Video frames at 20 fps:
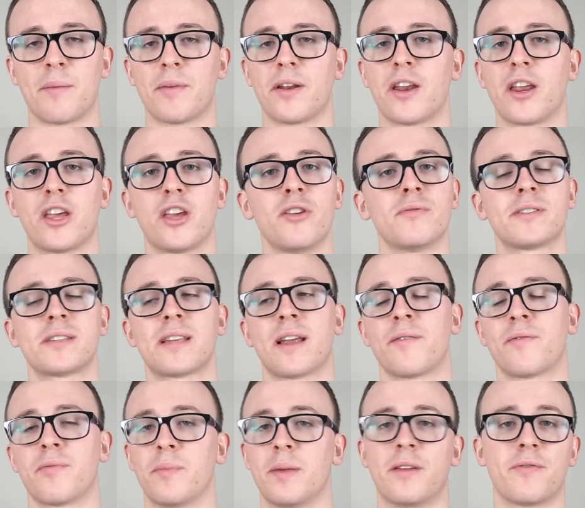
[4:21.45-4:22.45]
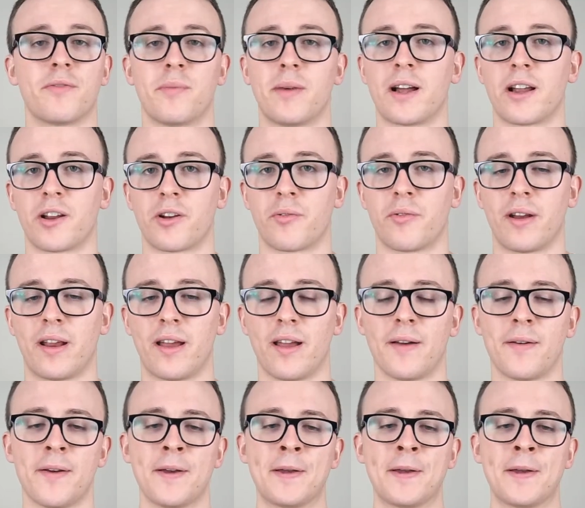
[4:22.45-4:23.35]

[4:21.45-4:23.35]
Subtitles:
and a huge step for me for my career.